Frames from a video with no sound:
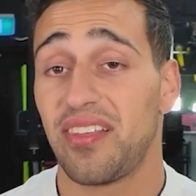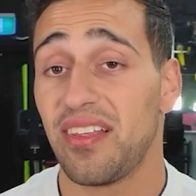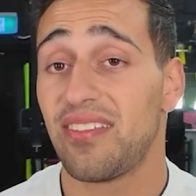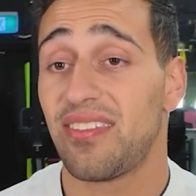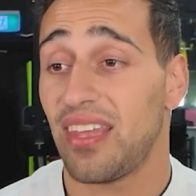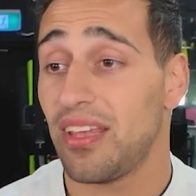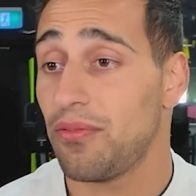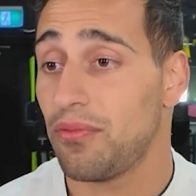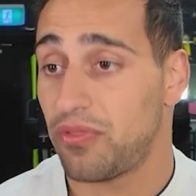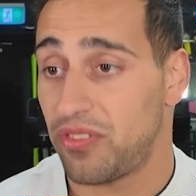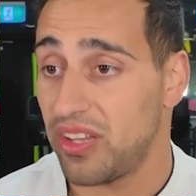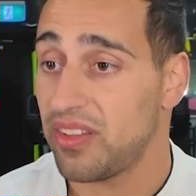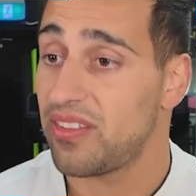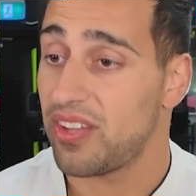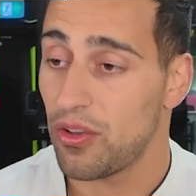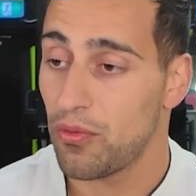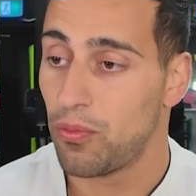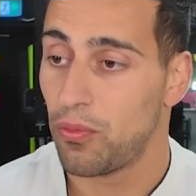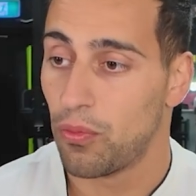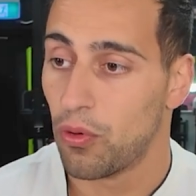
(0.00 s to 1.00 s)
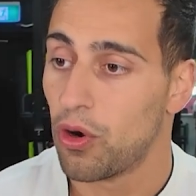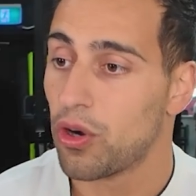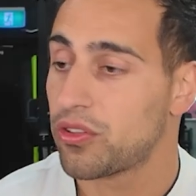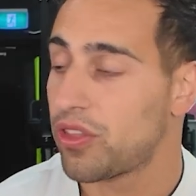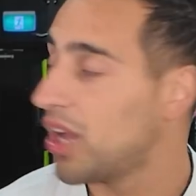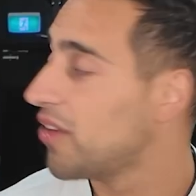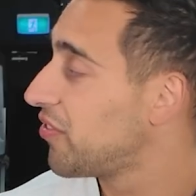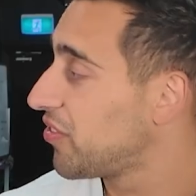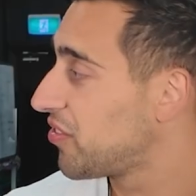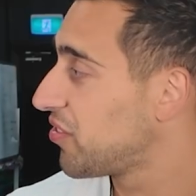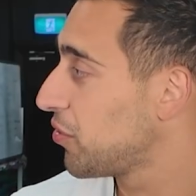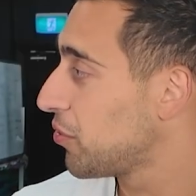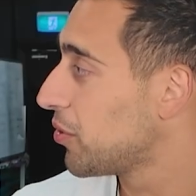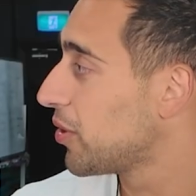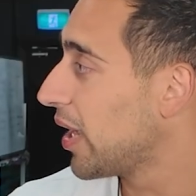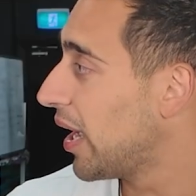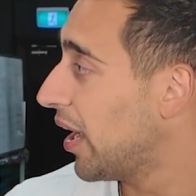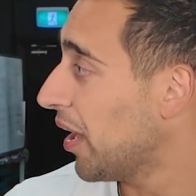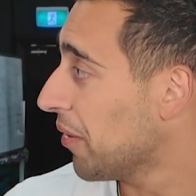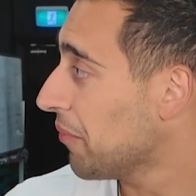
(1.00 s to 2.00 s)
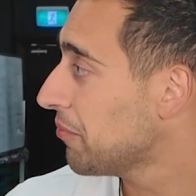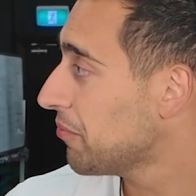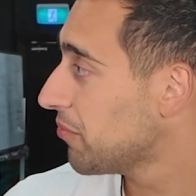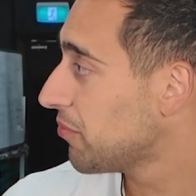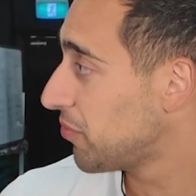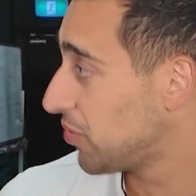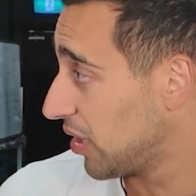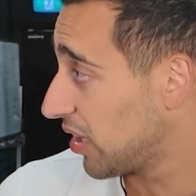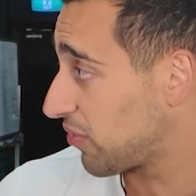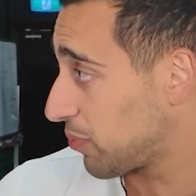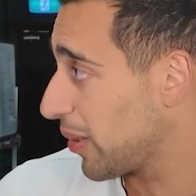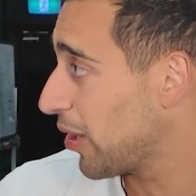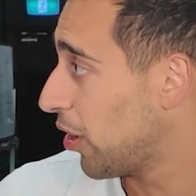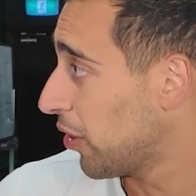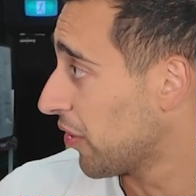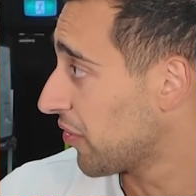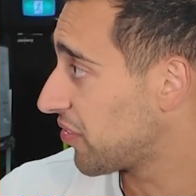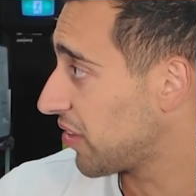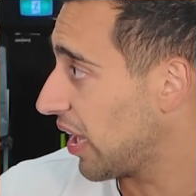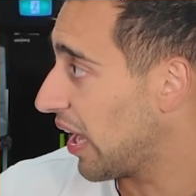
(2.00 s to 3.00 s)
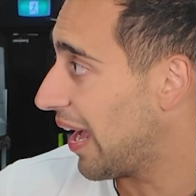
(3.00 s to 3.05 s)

since he walked over Cyril Gane. Let's be honest,